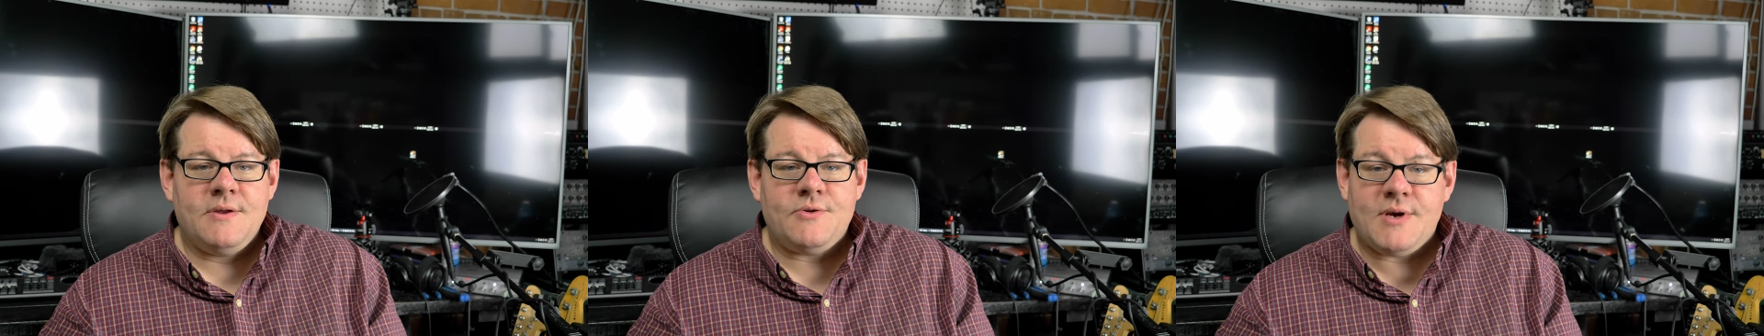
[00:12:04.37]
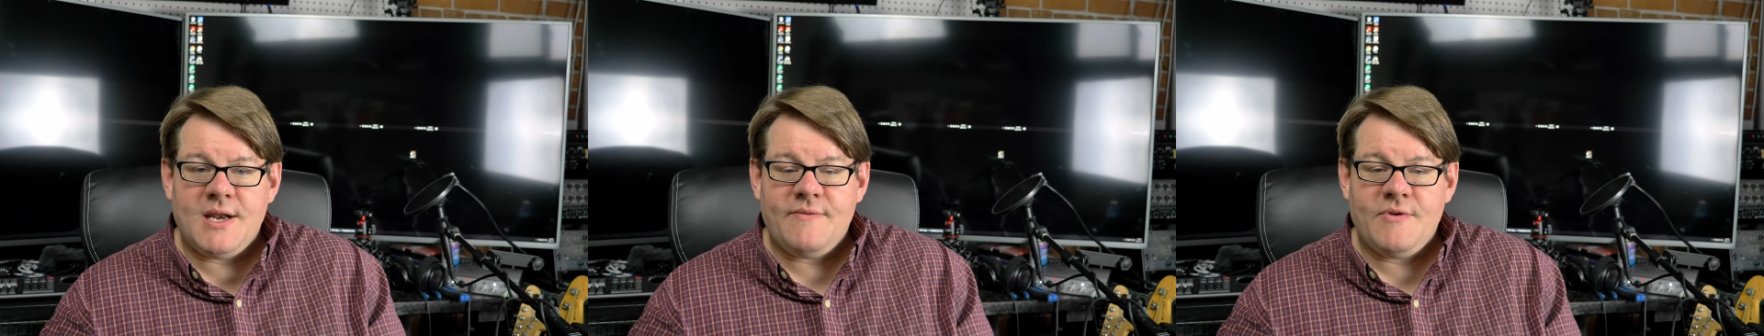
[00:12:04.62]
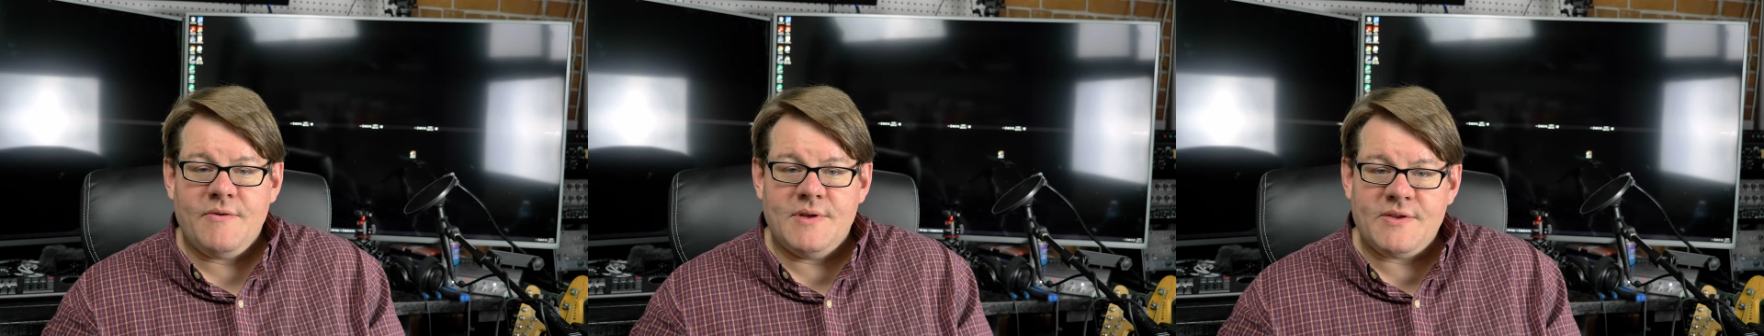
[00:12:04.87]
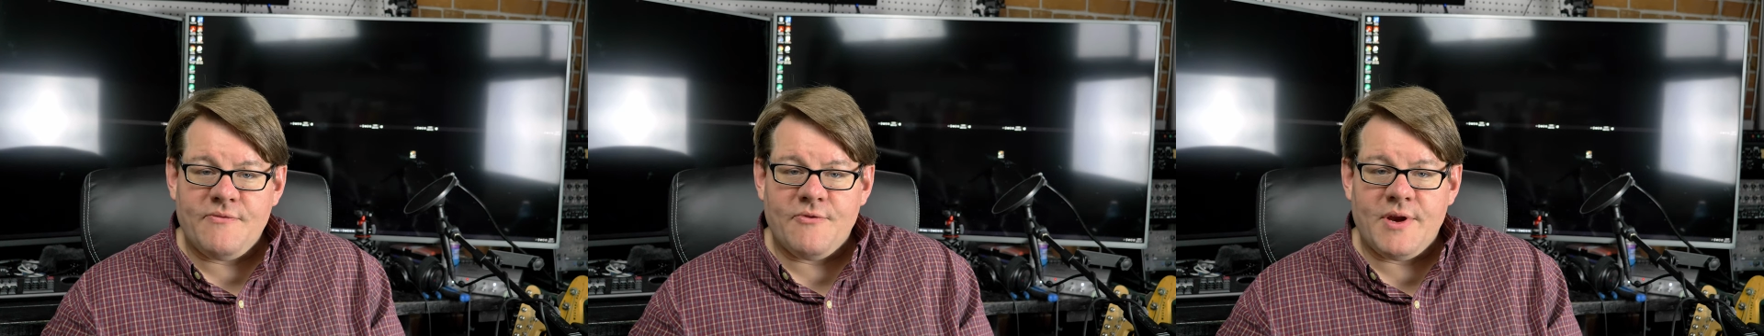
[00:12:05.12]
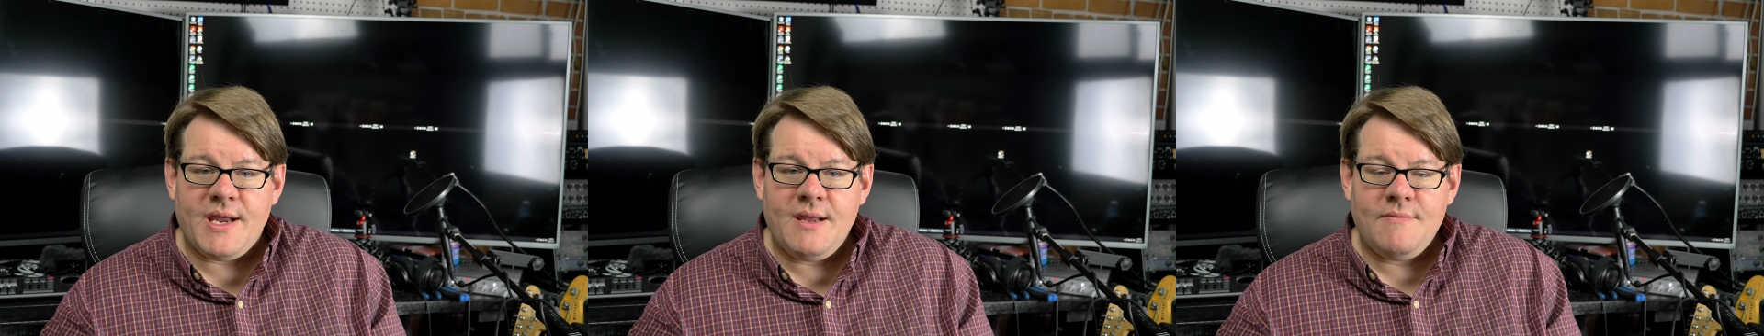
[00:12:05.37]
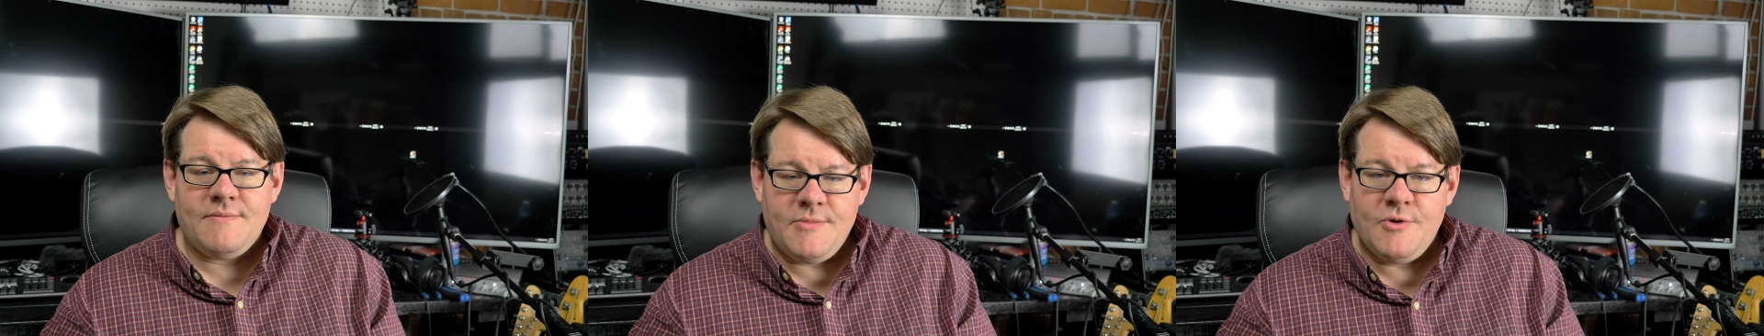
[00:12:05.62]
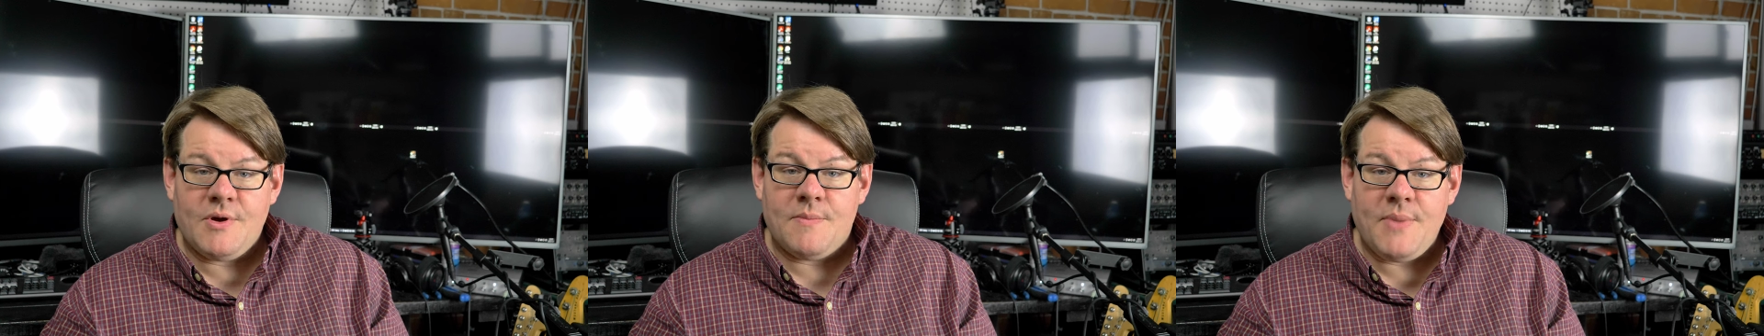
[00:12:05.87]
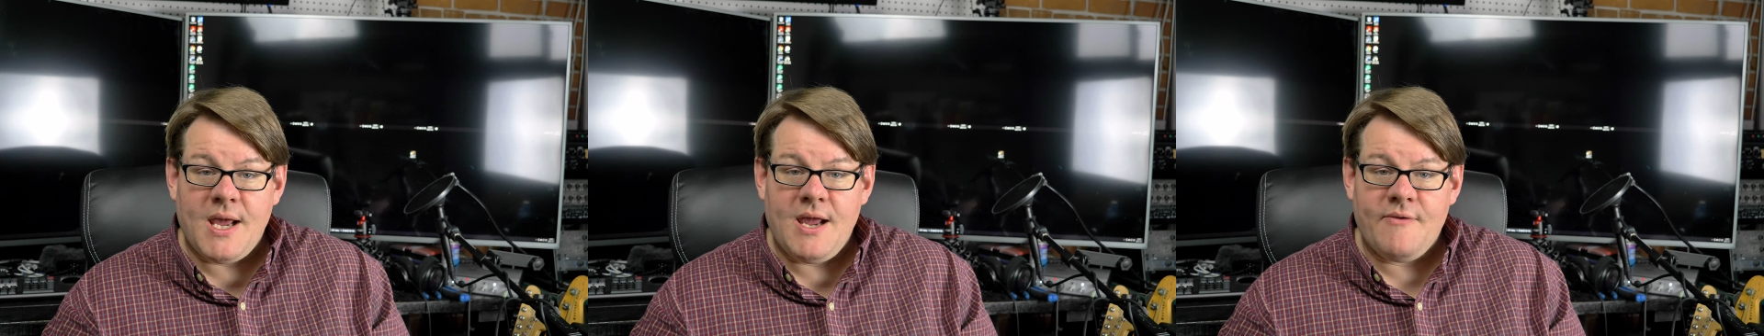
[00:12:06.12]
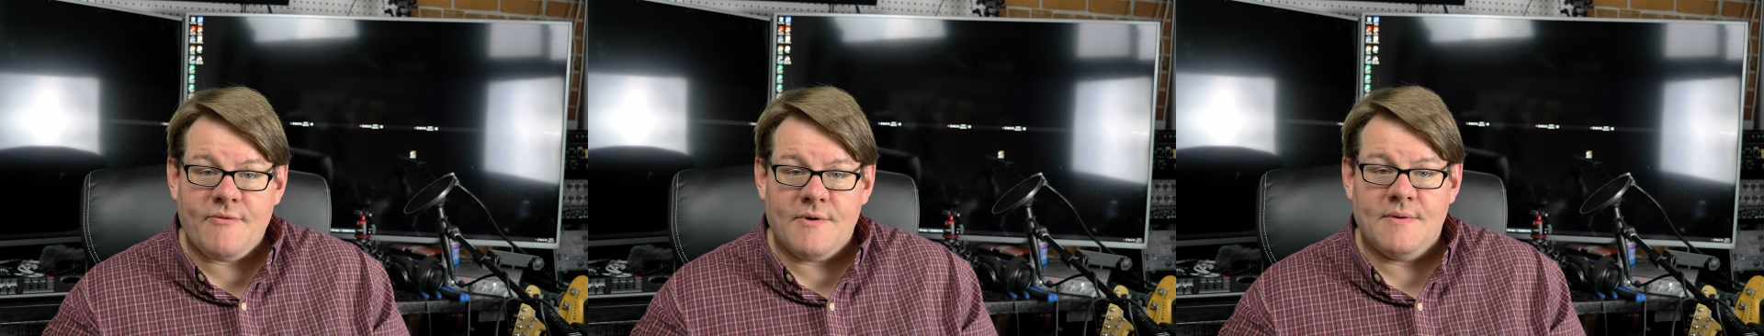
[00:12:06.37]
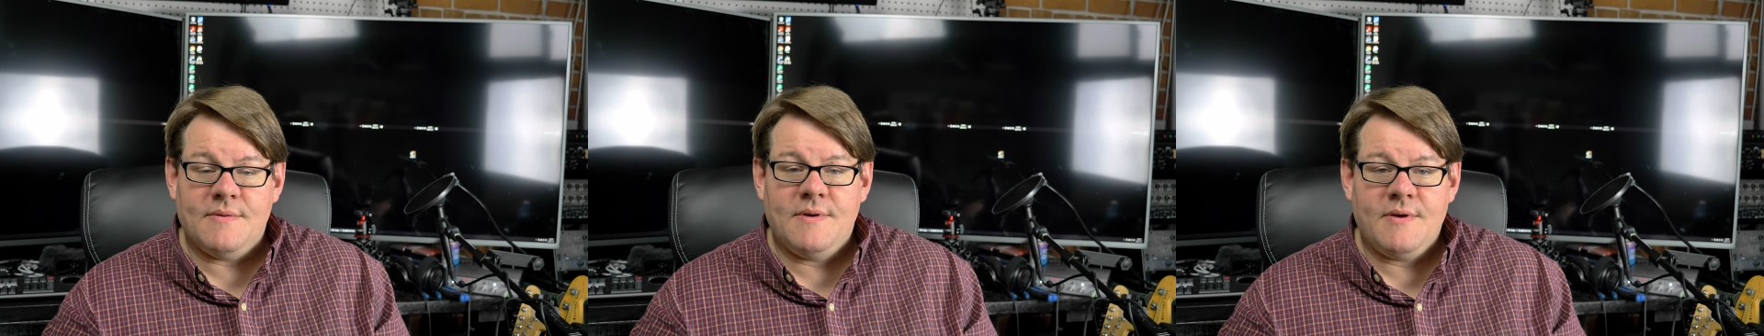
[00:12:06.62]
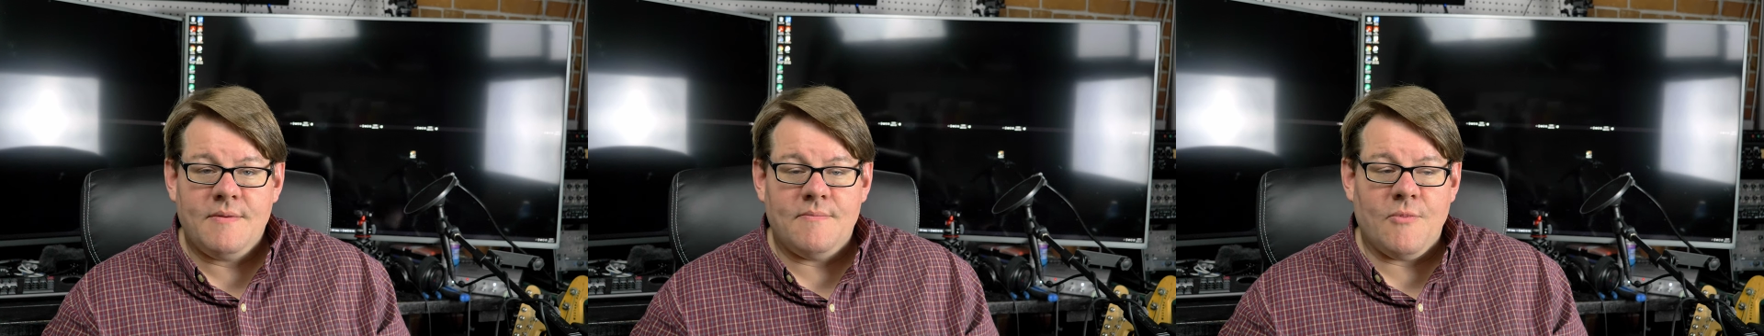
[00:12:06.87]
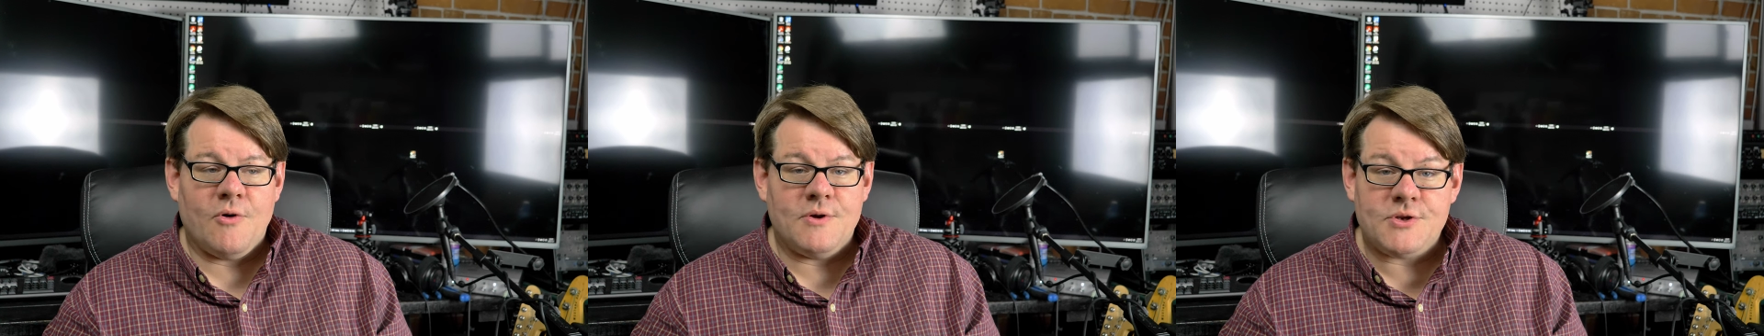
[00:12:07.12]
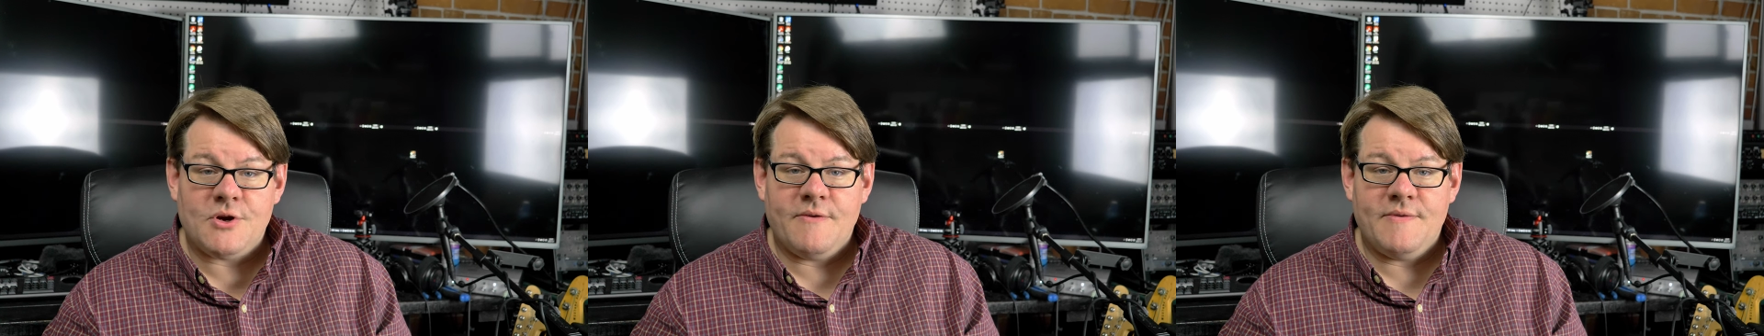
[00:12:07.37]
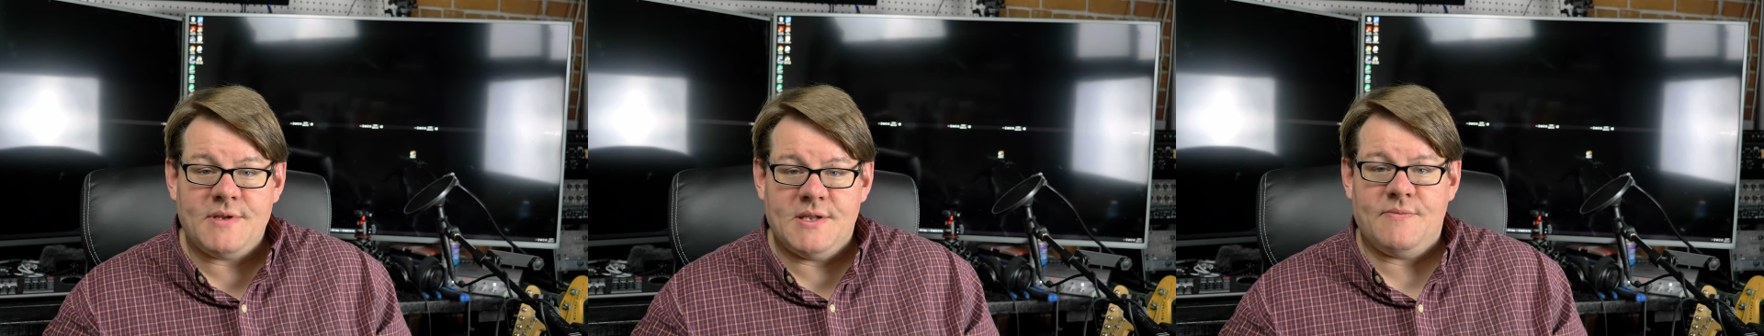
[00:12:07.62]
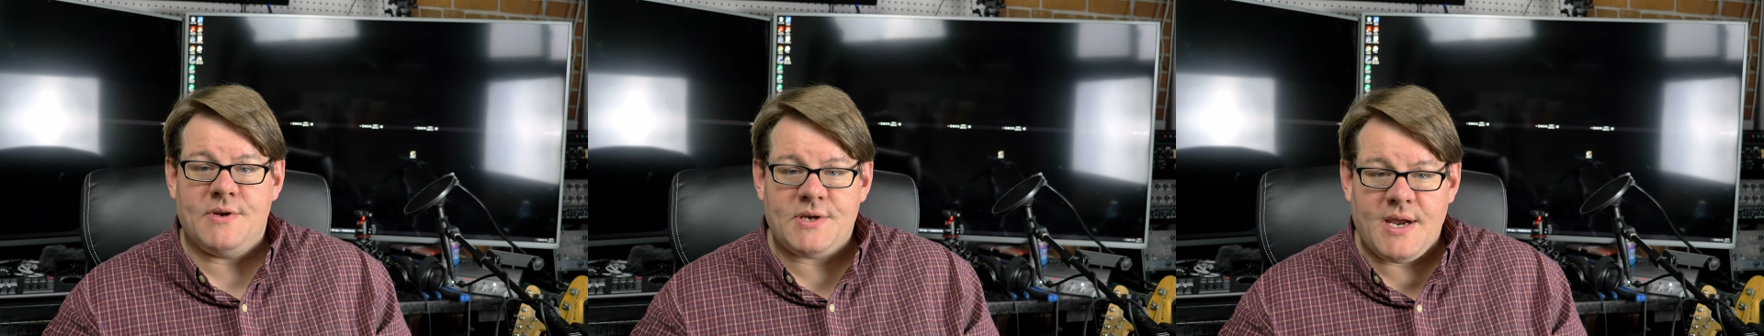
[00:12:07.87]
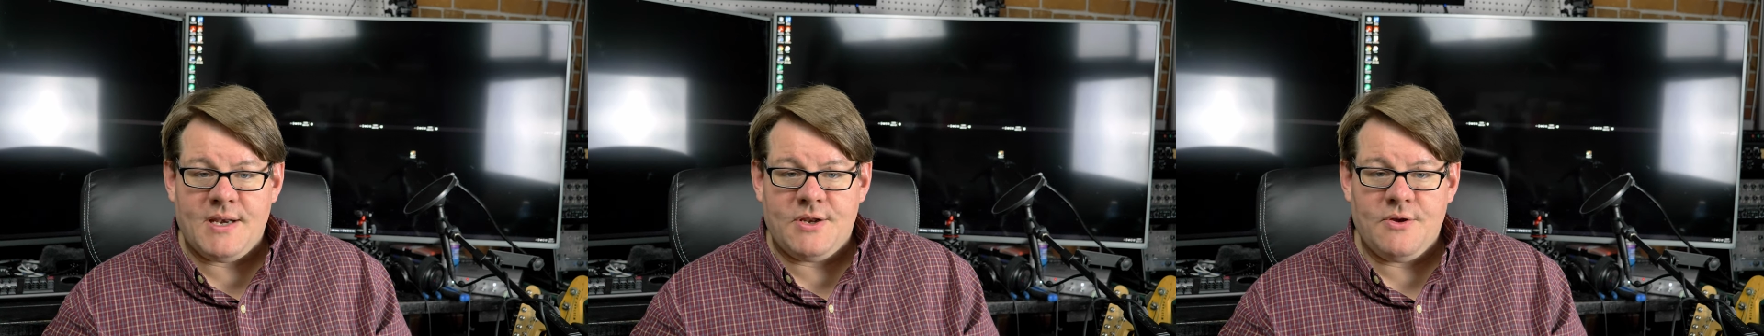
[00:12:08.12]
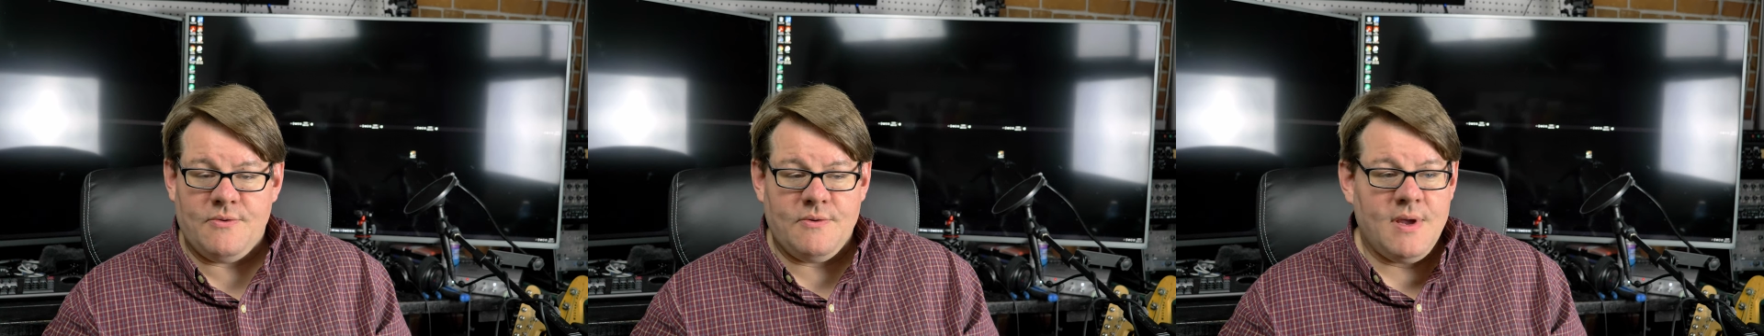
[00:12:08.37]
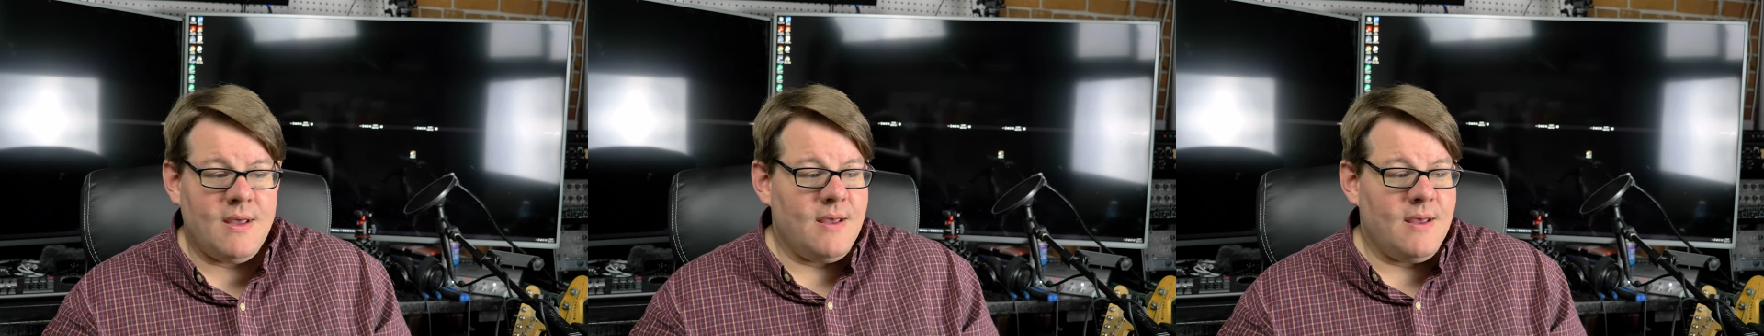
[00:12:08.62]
TradingView is free. You can pay for more services, which I do.